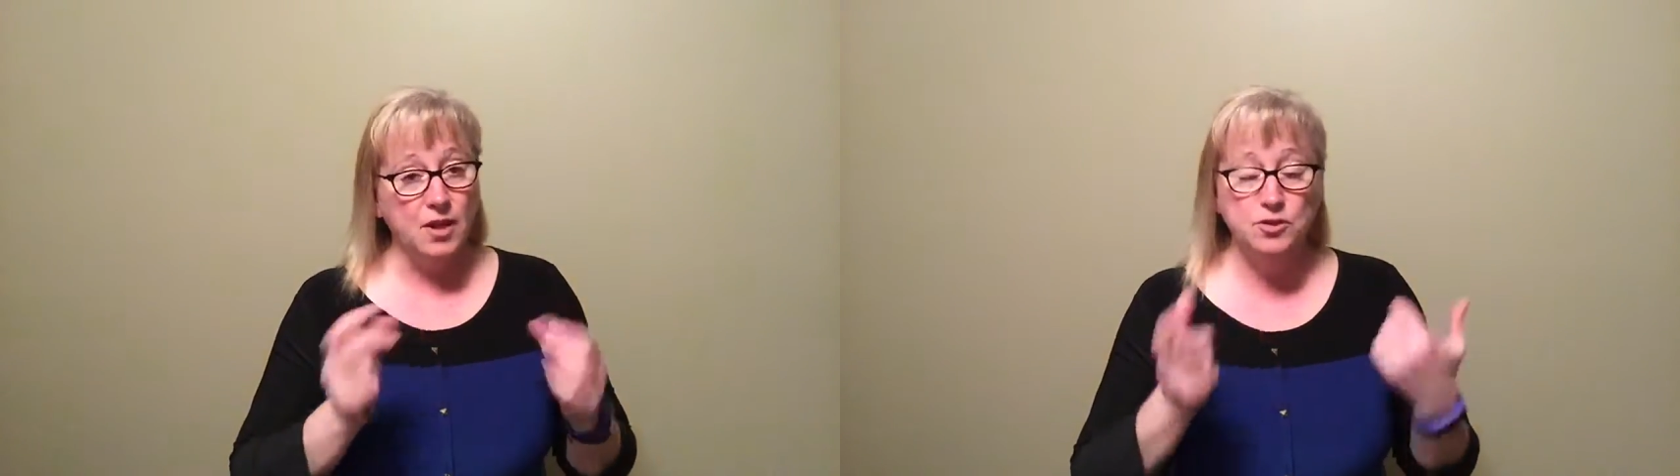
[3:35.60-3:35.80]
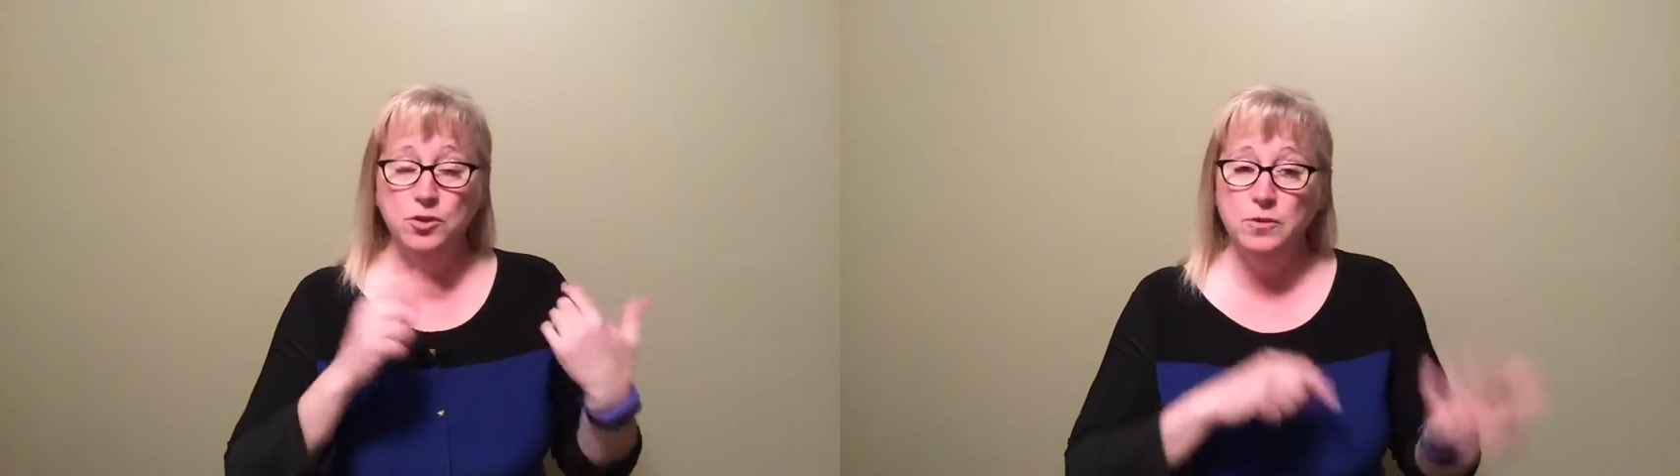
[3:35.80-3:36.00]

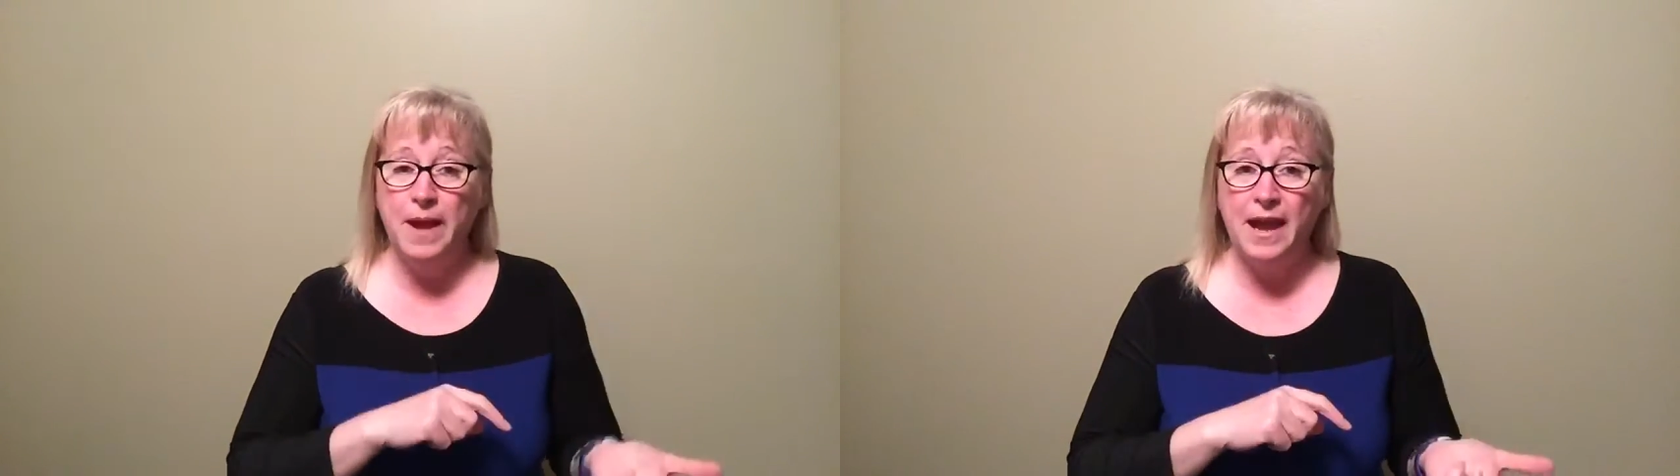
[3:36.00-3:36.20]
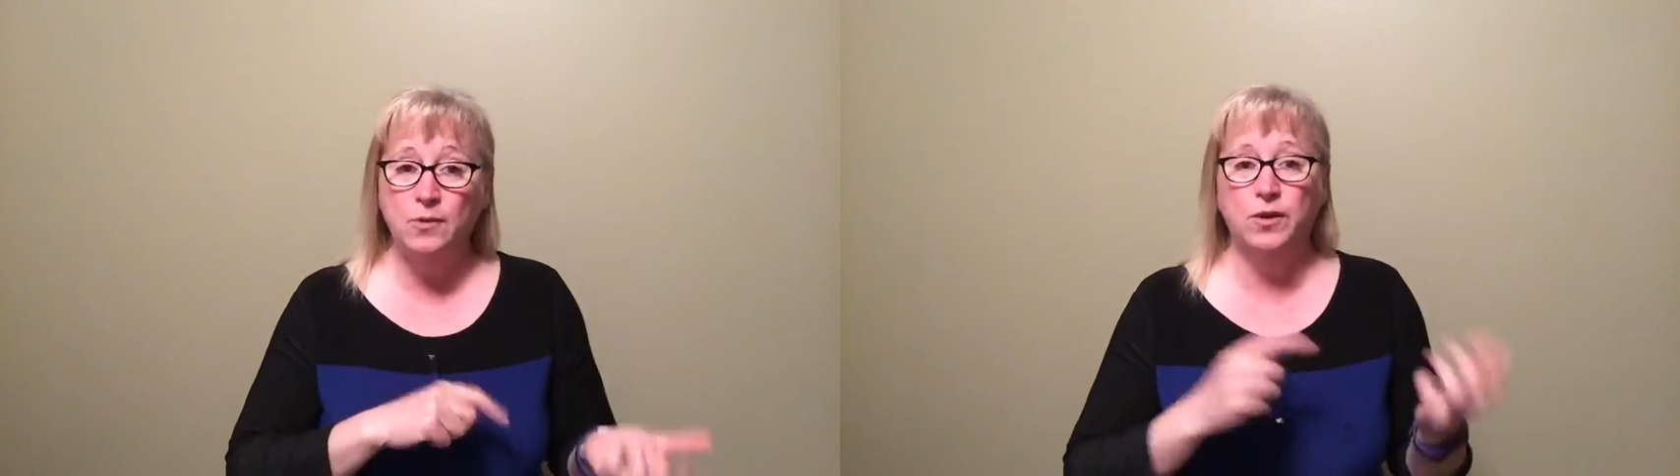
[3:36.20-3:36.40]
to the
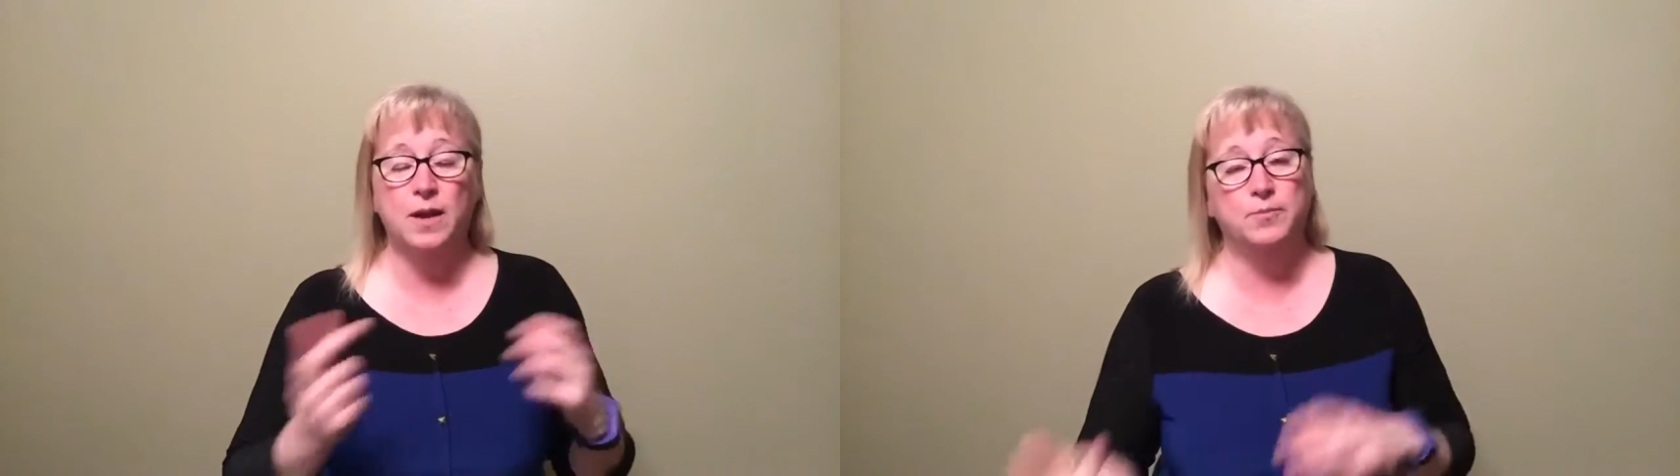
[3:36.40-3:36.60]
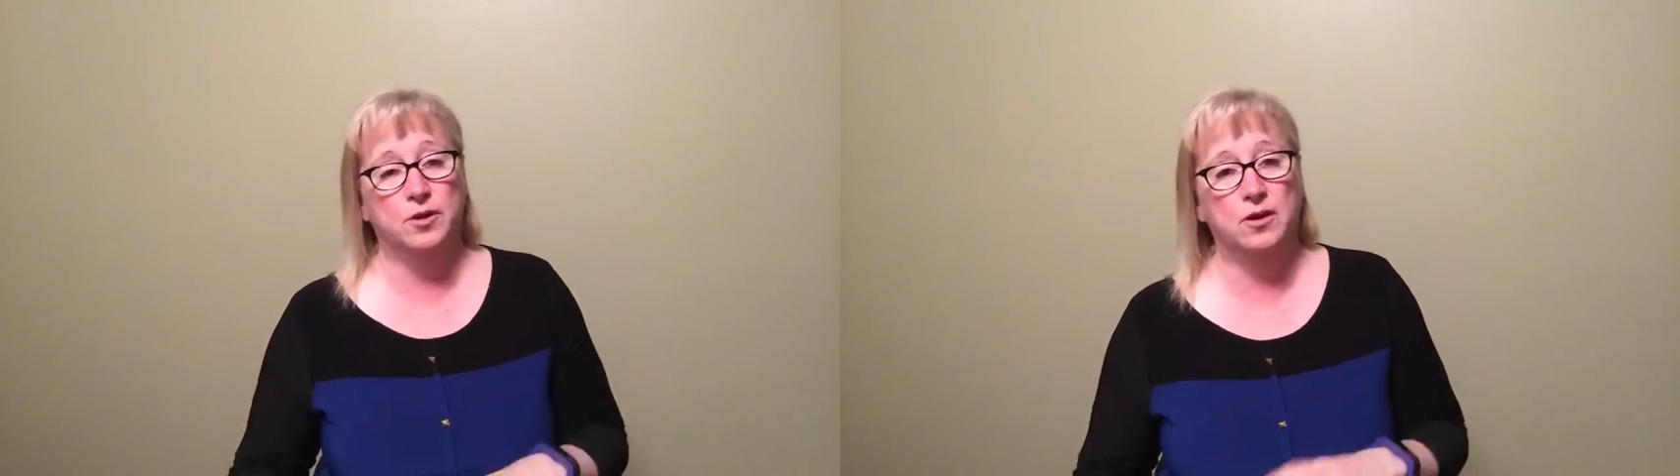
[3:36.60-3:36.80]
bag
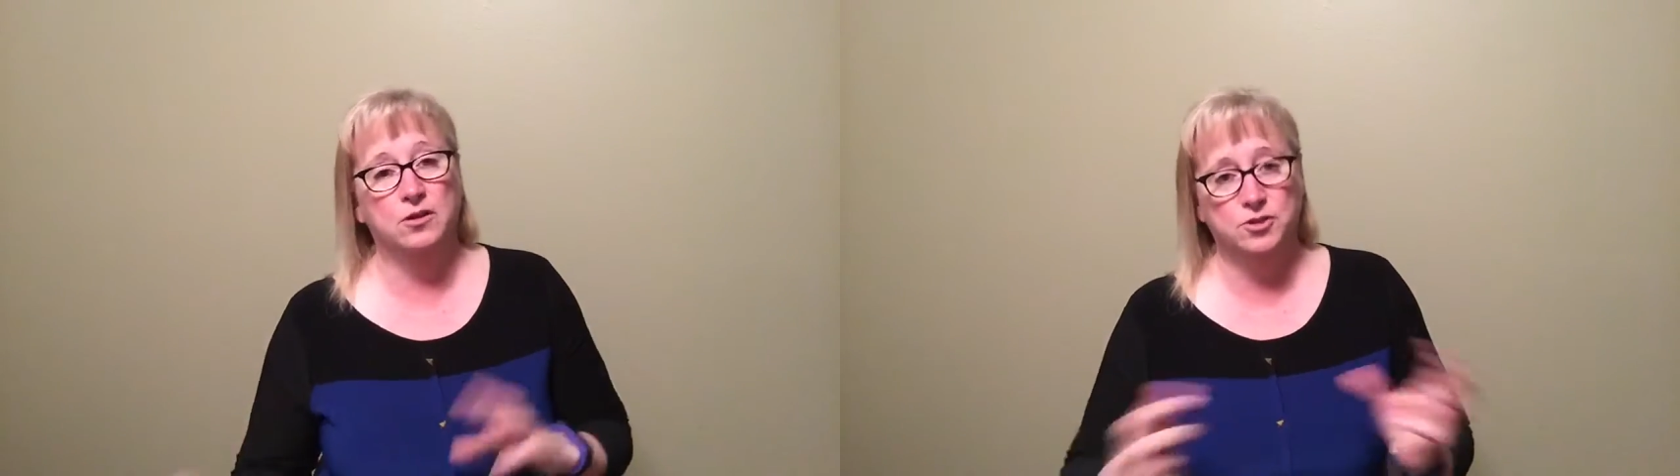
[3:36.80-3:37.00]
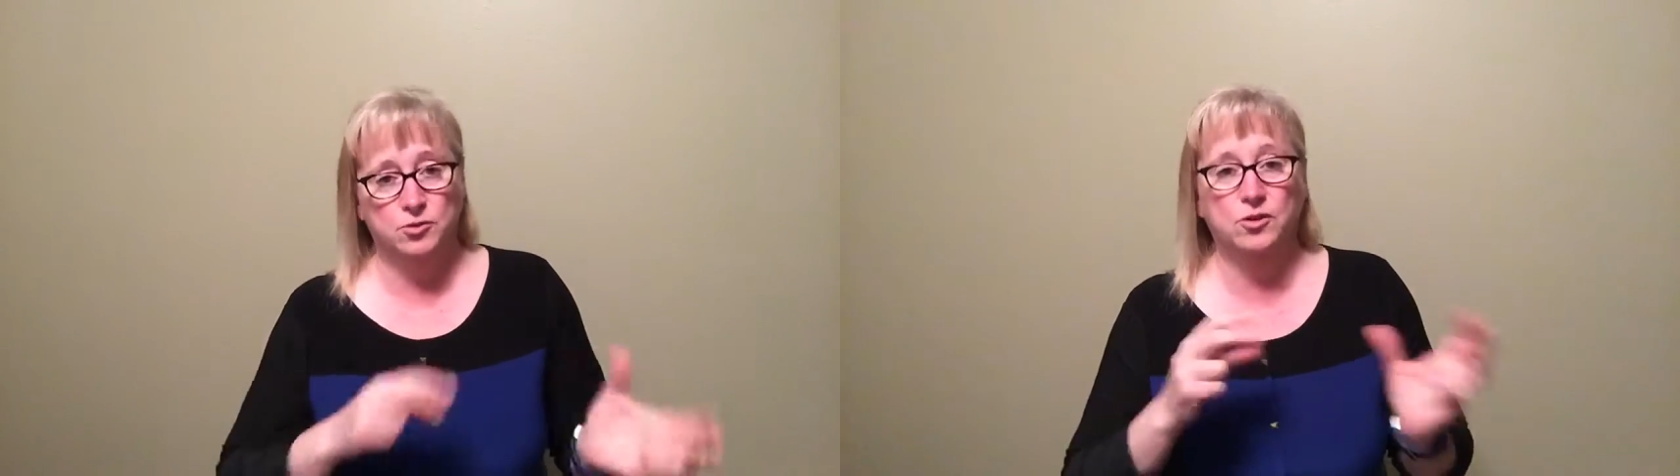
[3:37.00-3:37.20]
to